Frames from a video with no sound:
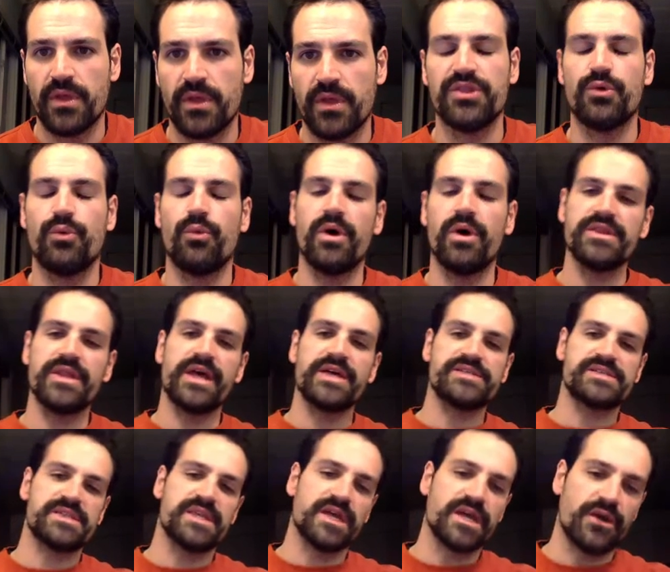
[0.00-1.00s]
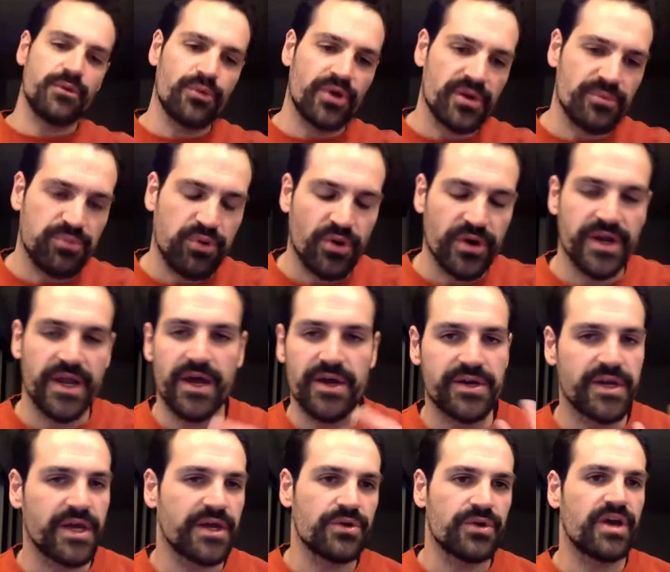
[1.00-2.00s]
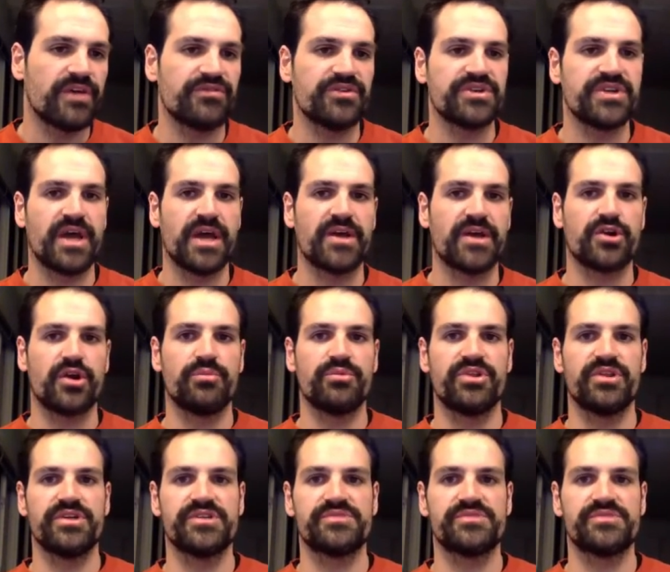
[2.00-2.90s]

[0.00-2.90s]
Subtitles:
And the one last thing I want to point out, and I don't have a diagram of